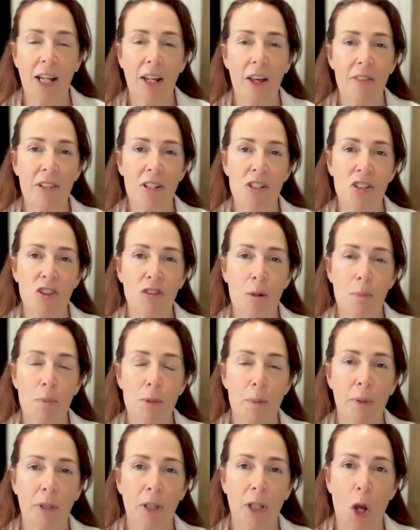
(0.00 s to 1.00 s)
out the
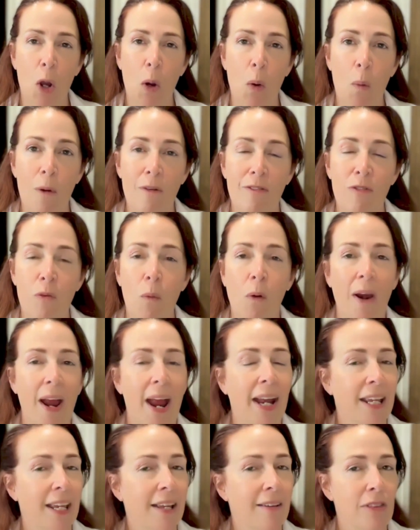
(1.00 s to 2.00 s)
description below for
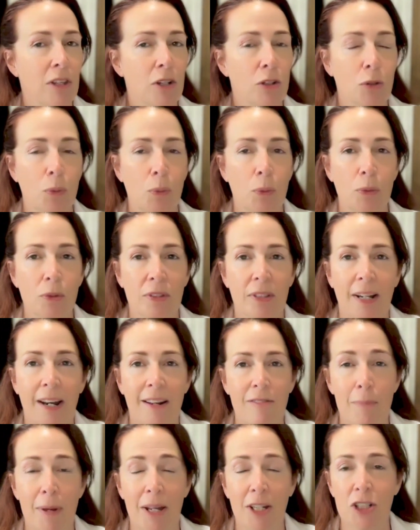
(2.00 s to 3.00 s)
any of the tools that
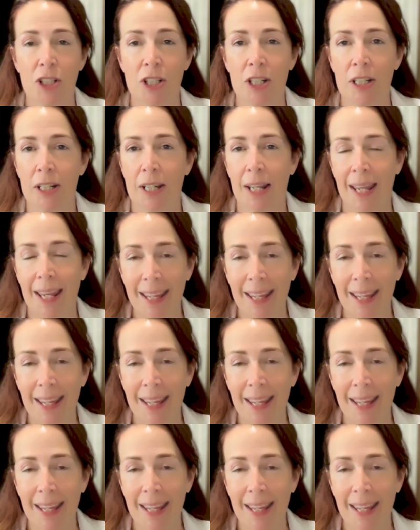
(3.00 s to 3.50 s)
I've mentioned